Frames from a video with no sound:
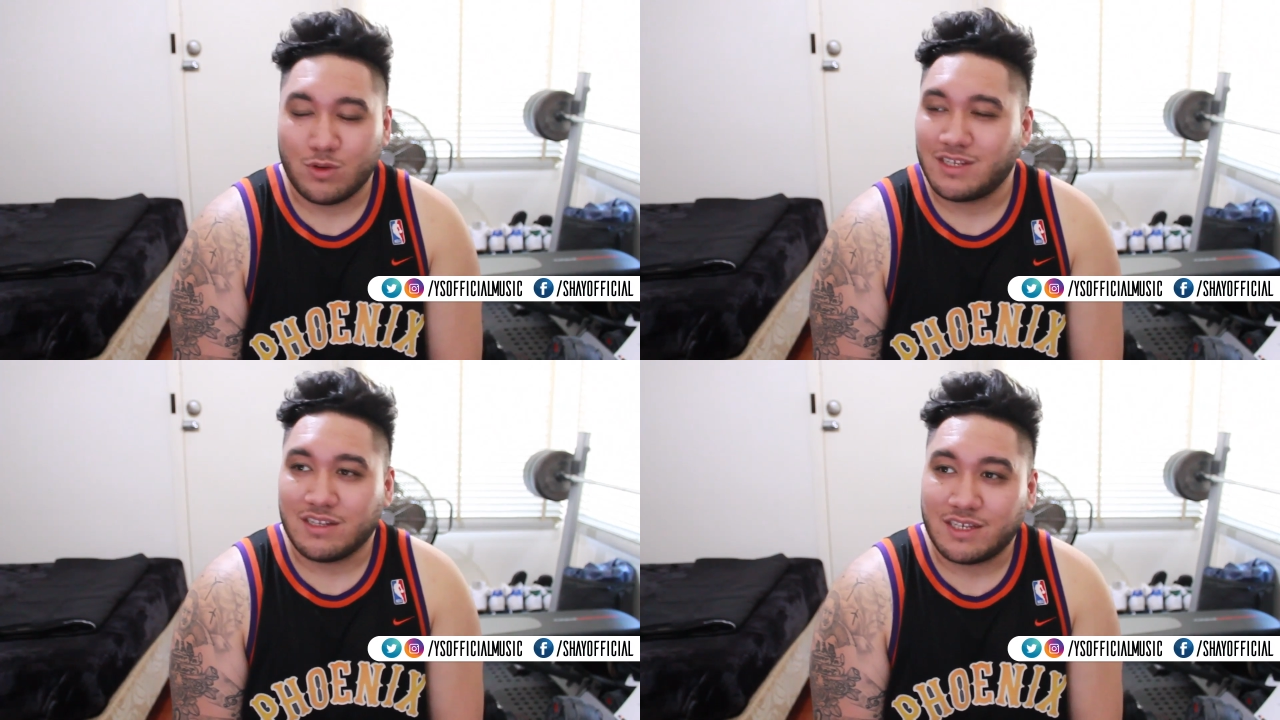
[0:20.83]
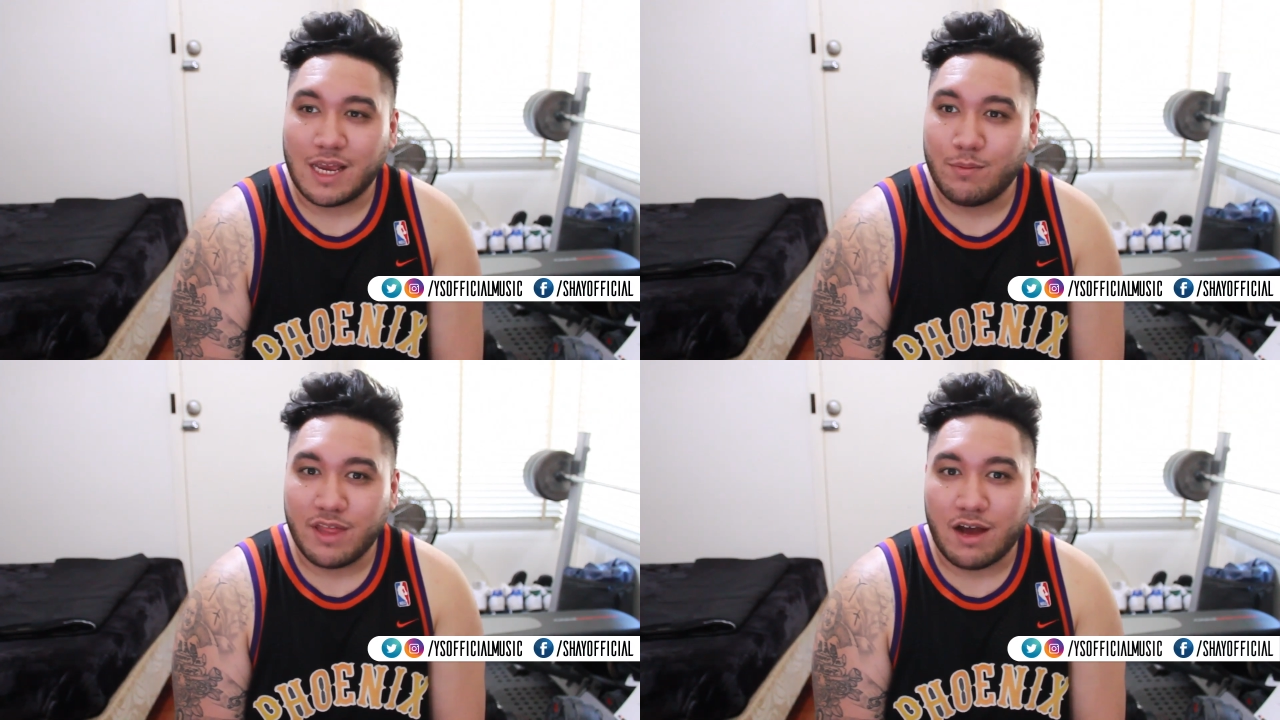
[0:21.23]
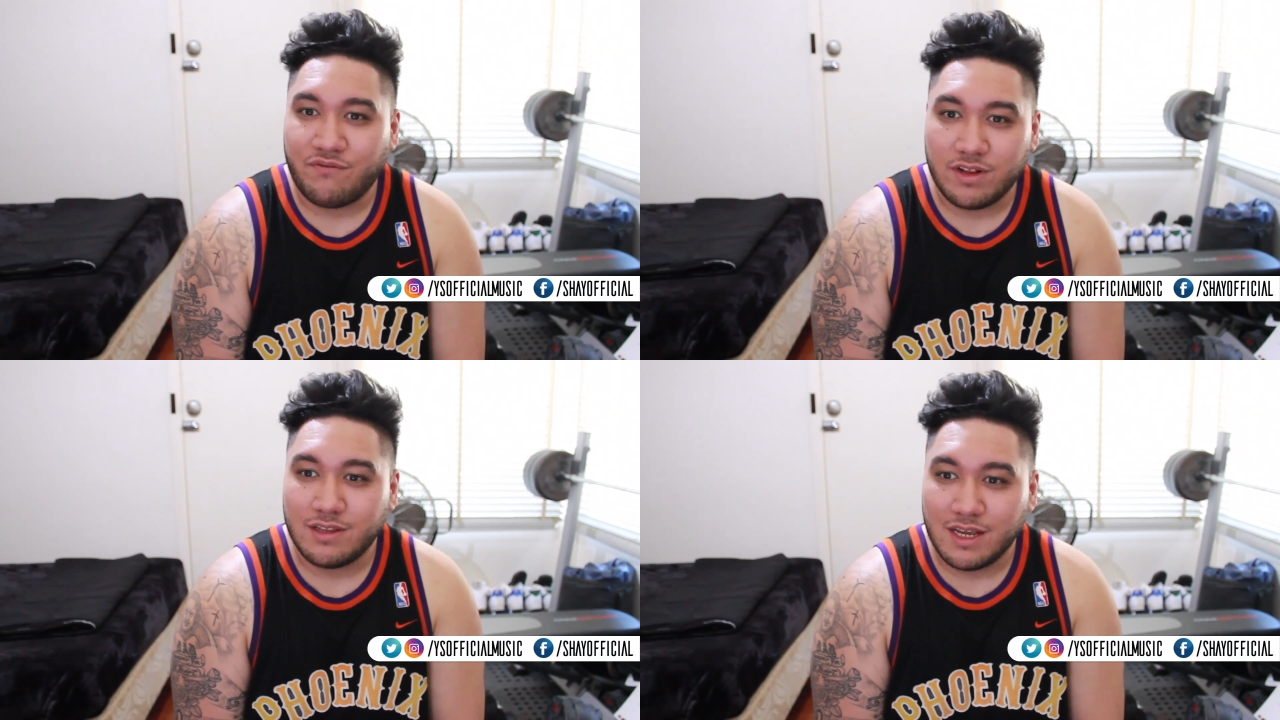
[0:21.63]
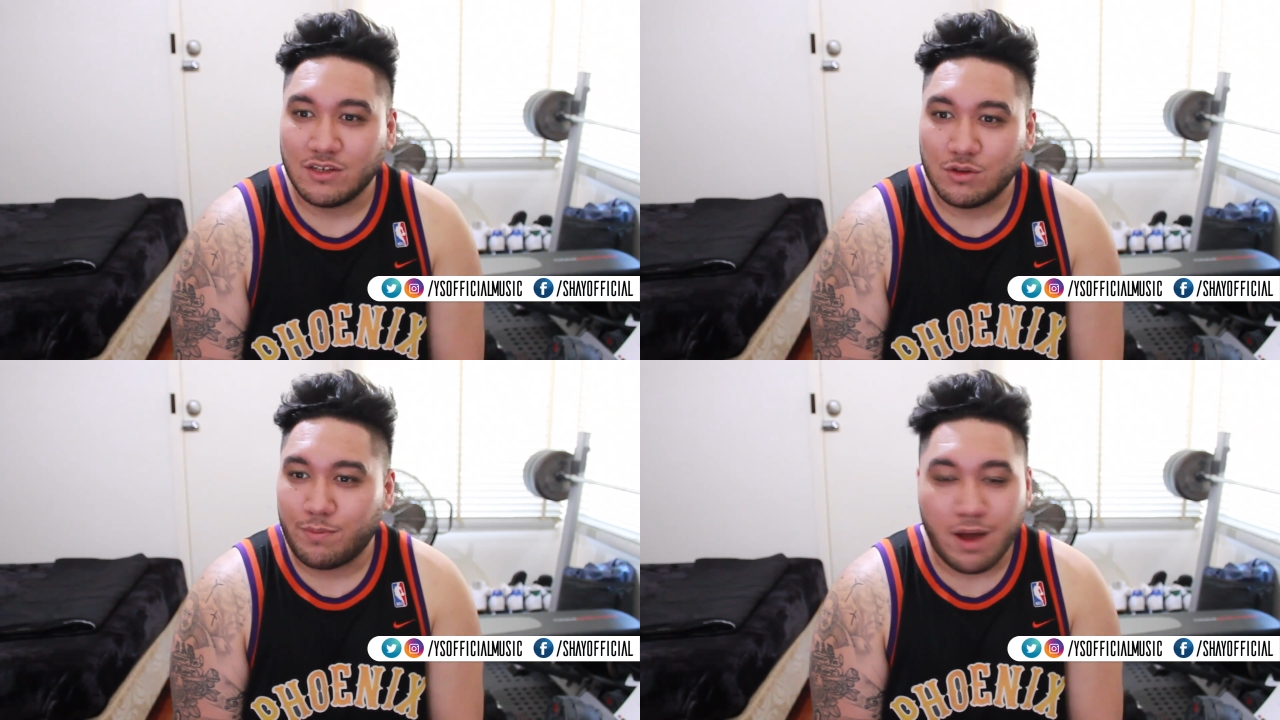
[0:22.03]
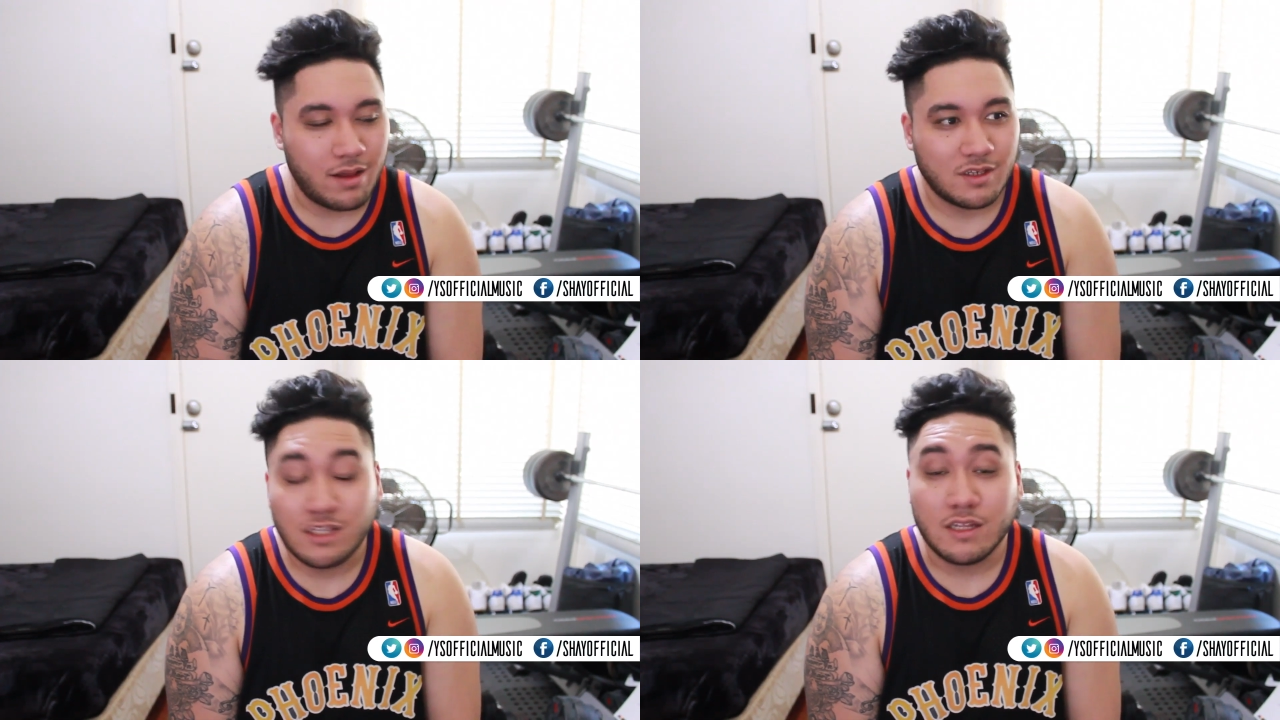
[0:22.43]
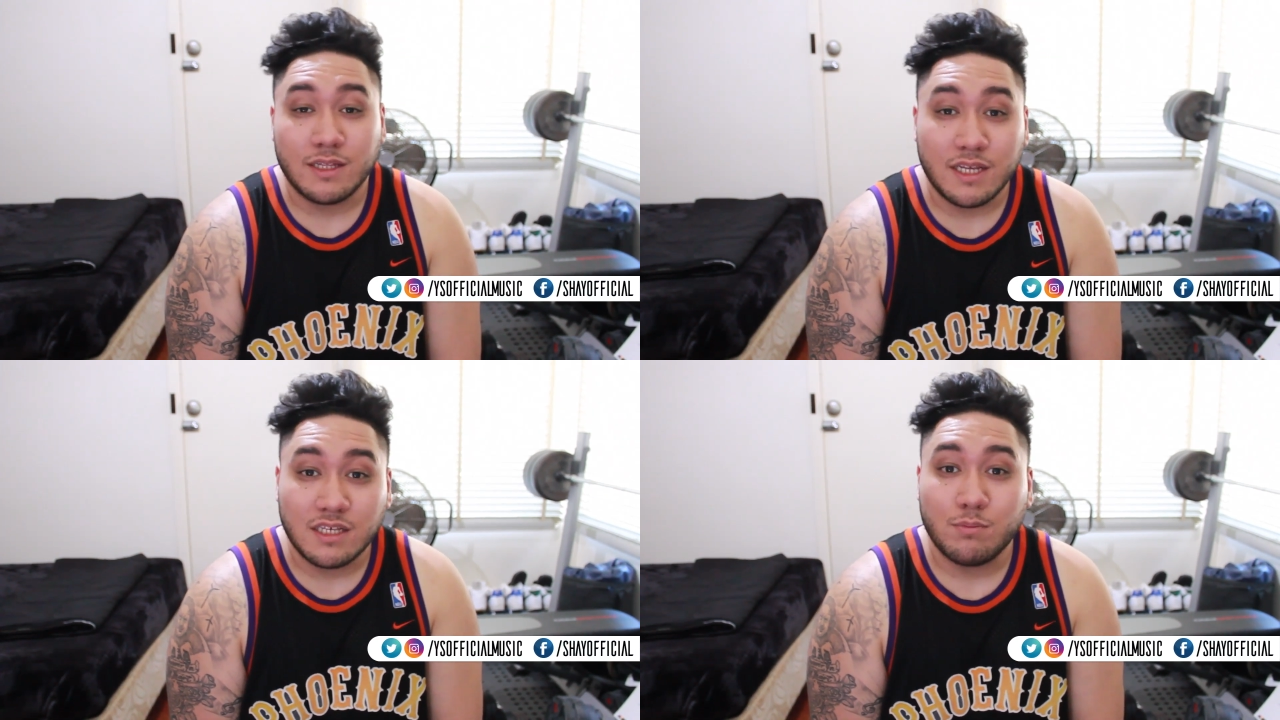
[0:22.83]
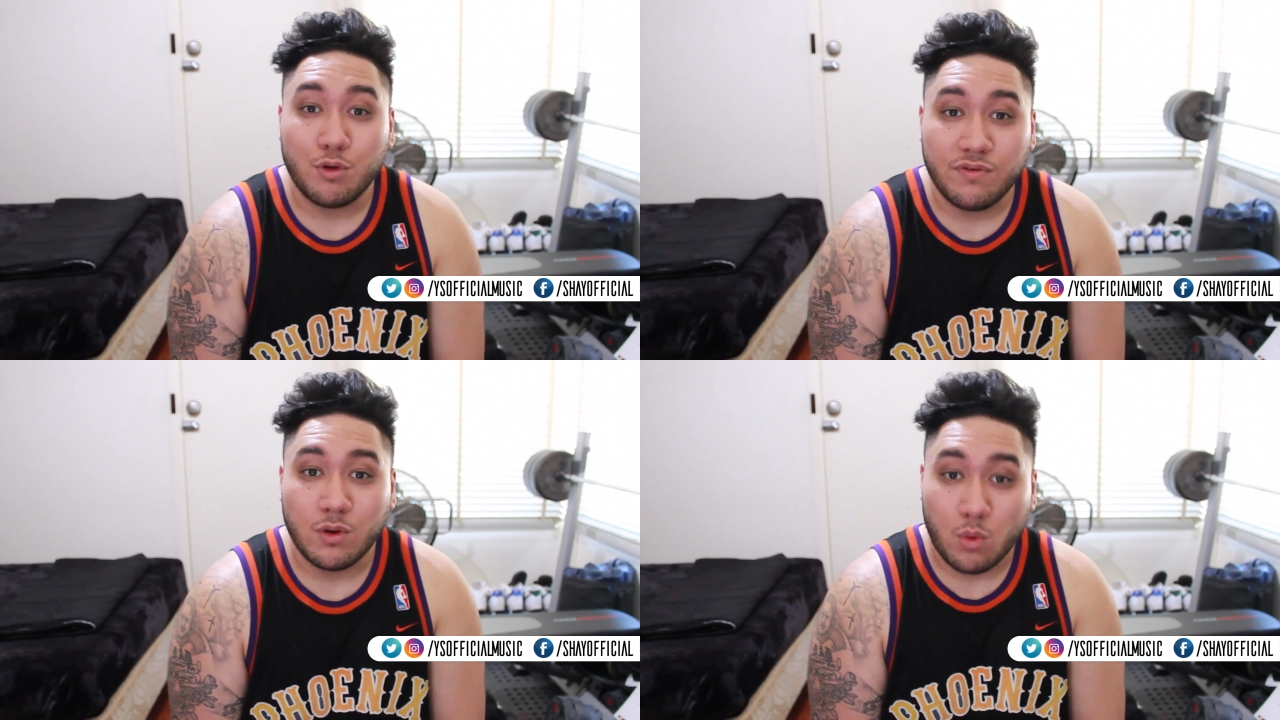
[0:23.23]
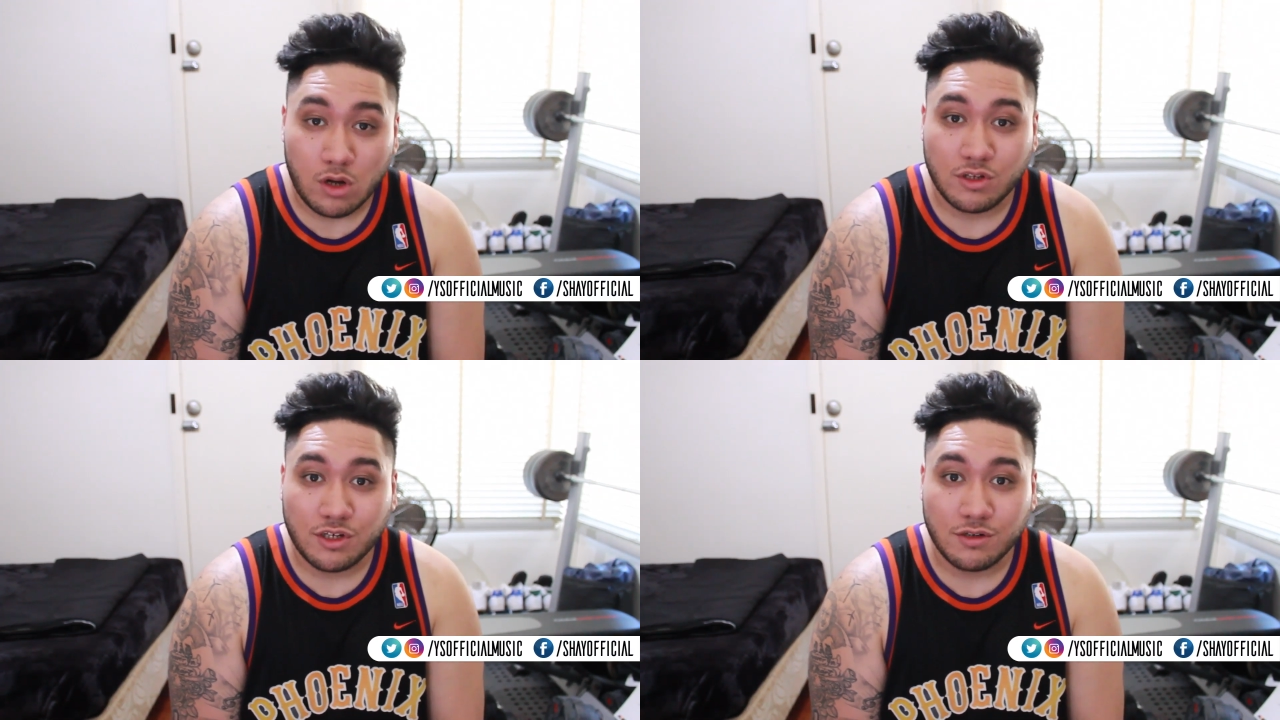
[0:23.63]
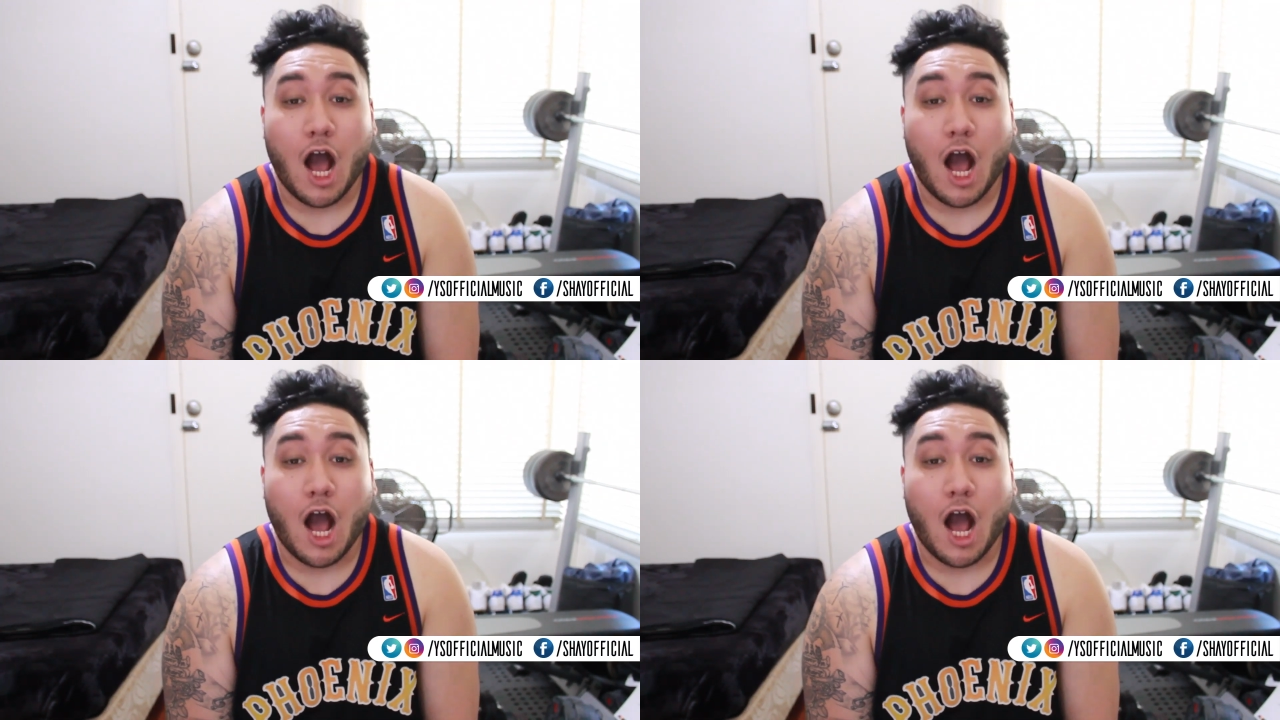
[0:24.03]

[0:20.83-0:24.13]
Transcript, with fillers: Wasn't the same without Vin Diesel, but still a decent movie to watch.